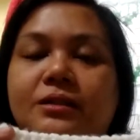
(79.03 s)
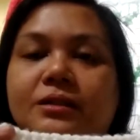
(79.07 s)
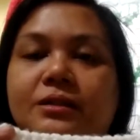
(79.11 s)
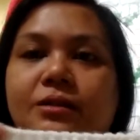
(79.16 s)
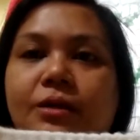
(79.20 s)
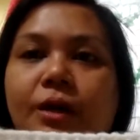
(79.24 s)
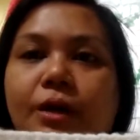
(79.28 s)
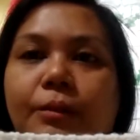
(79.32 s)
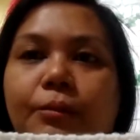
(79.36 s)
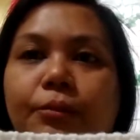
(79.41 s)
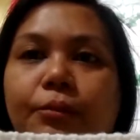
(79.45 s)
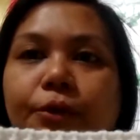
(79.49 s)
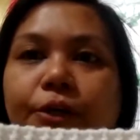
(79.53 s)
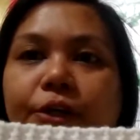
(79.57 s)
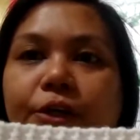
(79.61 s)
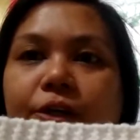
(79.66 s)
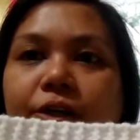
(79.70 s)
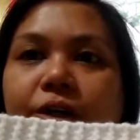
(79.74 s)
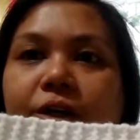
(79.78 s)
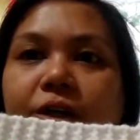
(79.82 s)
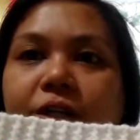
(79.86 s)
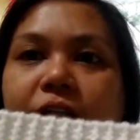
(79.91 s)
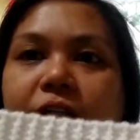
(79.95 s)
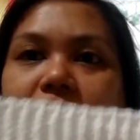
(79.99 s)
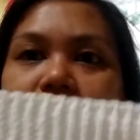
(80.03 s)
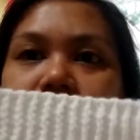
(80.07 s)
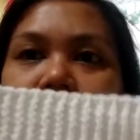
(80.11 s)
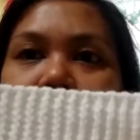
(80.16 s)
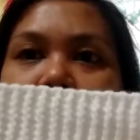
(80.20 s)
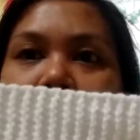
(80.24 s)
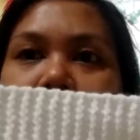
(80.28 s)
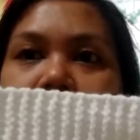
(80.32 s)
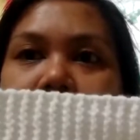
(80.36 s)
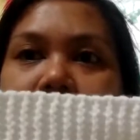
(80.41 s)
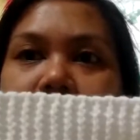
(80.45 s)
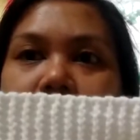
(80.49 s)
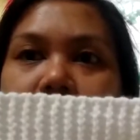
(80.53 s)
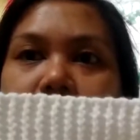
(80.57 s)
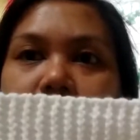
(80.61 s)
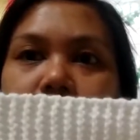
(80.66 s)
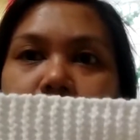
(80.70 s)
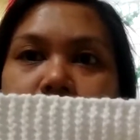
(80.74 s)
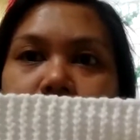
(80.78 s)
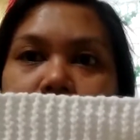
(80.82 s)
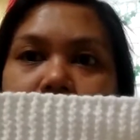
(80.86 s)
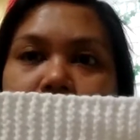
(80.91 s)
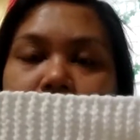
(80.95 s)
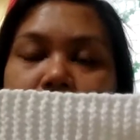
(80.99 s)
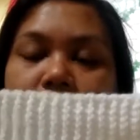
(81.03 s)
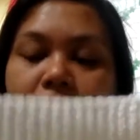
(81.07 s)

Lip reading: so I'm working on it right now.